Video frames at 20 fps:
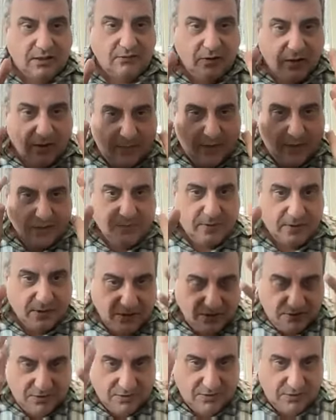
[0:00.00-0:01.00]
if you think about
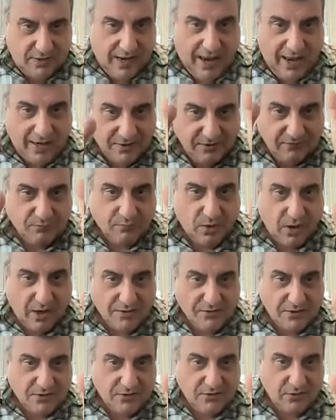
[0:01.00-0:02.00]
experience as an active
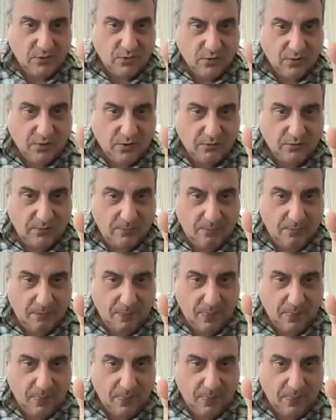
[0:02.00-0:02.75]
process in the world,